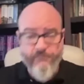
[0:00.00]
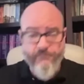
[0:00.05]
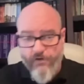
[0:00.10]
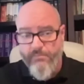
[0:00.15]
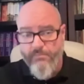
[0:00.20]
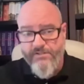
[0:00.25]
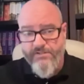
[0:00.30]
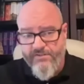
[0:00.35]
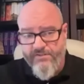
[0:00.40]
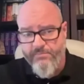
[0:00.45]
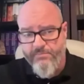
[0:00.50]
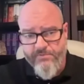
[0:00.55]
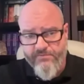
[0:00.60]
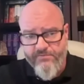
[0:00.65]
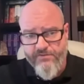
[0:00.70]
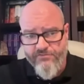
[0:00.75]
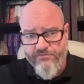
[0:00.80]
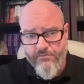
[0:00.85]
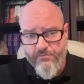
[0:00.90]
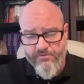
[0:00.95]
from a
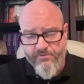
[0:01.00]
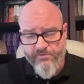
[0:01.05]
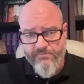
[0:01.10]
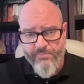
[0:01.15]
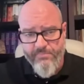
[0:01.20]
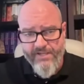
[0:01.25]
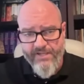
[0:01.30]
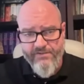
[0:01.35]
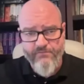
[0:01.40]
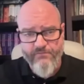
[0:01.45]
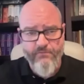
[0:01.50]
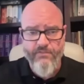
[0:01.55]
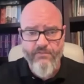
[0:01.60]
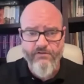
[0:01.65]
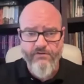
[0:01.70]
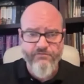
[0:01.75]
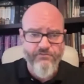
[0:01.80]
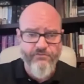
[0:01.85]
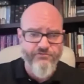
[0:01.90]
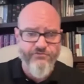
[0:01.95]
dispensational perspective, whether
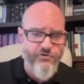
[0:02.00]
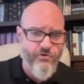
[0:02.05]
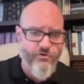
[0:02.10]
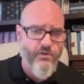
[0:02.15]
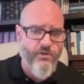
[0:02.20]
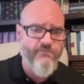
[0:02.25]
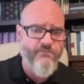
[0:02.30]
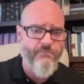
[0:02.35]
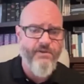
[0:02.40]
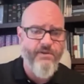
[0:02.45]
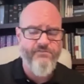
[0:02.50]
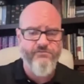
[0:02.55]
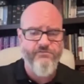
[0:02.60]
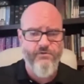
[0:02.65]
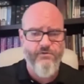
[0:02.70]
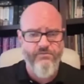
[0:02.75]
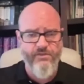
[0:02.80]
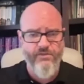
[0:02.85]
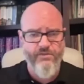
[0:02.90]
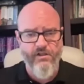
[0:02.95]
it's the Journal of
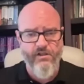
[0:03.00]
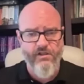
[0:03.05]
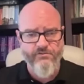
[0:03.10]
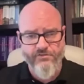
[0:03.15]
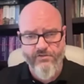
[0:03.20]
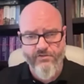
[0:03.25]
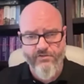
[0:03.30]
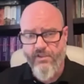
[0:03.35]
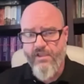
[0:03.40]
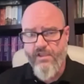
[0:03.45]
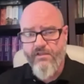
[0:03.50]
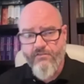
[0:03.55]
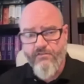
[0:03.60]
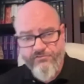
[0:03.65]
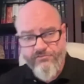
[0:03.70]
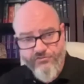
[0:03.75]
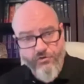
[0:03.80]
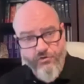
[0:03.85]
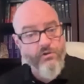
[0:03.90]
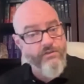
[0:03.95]
Ministry Theology, the
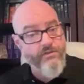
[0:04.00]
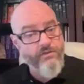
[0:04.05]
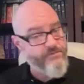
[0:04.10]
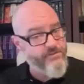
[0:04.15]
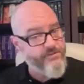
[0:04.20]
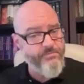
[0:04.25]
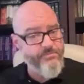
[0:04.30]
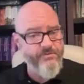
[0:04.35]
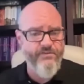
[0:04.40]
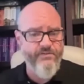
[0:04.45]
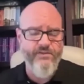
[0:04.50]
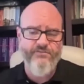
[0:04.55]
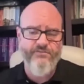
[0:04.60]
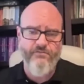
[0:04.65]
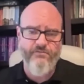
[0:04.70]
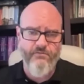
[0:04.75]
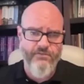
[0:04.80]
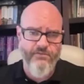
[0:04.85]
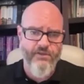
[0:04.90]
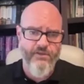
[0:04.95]
Journal of
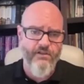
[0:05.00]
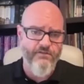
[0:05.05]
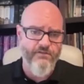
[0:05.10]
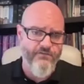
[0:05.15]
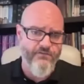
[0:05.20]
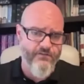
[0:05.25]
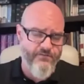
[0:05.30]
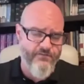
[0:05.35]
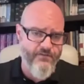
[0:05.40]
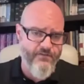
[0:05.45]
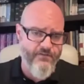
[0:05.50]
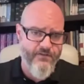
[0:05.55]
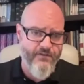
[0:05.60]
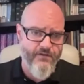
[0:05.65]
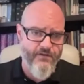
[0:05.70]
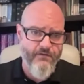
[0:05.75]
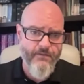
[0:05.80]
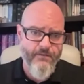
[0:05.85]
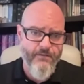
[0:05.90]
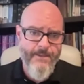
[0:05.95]
Dispensational Theology at
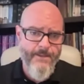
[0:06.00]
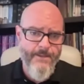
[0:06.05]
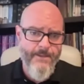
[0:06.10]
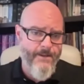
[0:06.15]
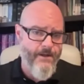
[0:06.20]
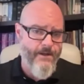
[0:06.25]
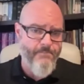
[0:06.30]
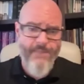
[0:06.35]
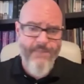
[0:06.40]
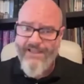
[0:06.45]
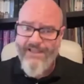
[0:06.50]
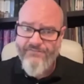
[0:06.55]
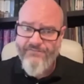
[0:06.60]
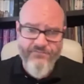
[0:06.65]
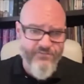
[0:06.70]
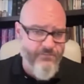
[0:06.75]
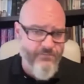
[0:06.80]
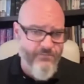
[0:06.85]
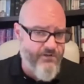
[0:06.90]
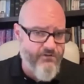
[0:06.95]
Tyndale, Master
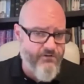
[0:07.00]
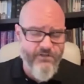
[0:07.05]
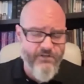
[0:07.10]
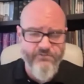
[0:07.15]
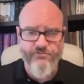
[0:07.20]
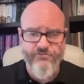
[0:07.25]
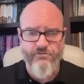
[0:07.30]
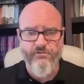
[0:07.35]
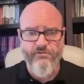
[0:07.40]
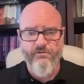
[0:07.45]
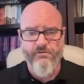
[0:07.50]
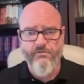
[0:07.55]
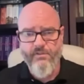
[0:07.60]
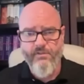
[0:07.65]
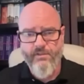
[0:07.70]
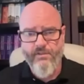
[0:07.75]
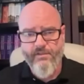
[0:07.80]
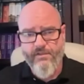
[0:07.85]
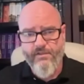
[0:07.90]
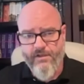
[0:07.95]
Seminary Journal
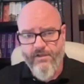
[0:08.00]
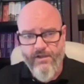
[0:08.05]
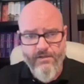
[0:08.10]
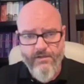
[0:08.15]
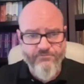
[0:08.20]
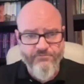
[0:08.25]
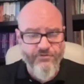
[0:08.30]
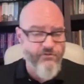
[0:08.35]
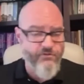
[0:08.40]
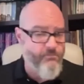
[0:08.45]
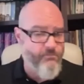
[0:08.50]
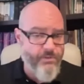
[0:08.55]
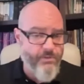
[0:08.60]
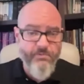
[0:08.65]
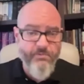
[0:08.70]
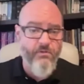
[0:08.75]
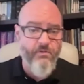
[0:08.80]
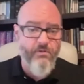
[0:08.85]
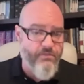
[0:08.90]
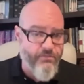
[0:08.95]
um, General
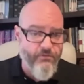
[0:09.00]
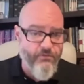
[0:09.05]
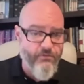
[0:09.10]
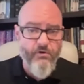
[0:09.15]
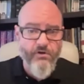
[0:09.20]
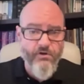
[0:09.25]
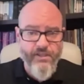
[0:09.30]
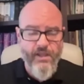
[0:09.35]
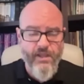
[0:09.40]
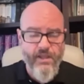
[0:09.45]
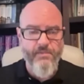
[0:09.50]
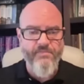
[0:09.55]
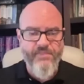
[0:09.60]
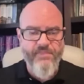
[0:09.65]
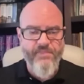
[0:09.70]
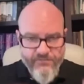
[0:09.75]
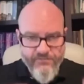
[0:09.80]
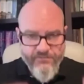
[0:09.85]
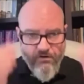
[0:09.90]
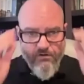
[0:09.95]
Biblical Authority. I mean,
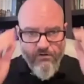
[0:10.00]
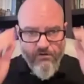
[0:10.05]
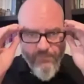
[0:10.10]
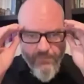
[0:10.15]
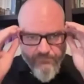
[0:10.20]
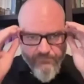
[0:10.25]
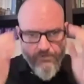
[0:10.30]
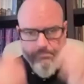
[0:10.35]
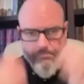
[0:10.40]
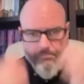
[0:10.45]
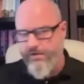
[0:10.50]
these are these are